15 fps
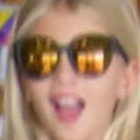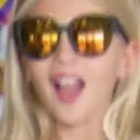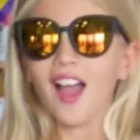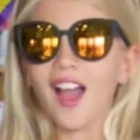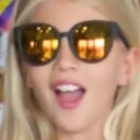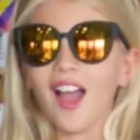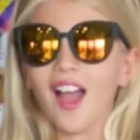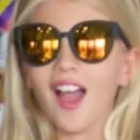
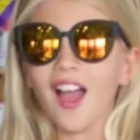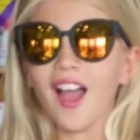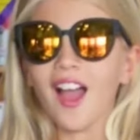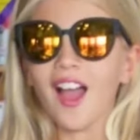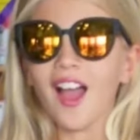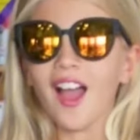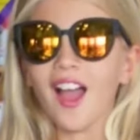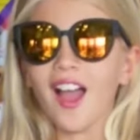
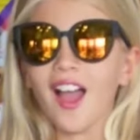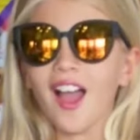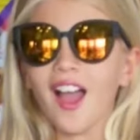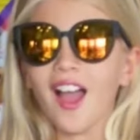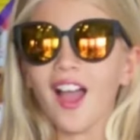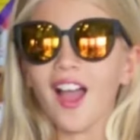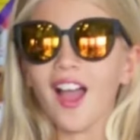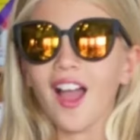
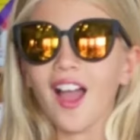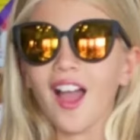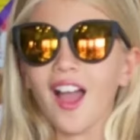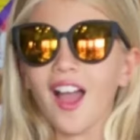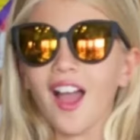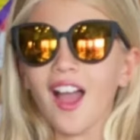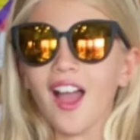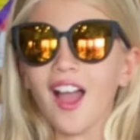
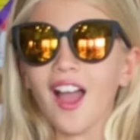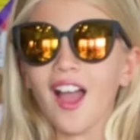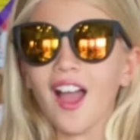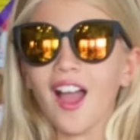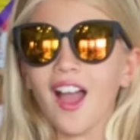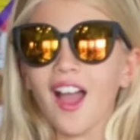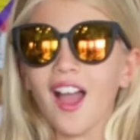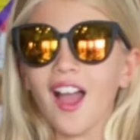
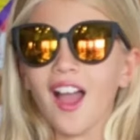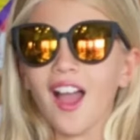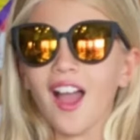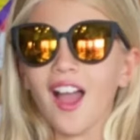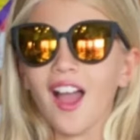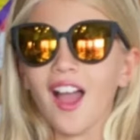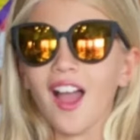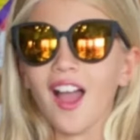
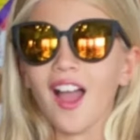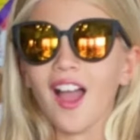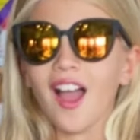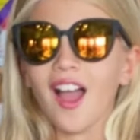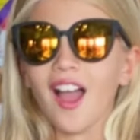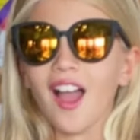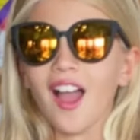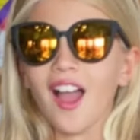
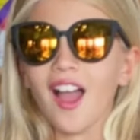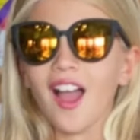No one is speaking in this clip.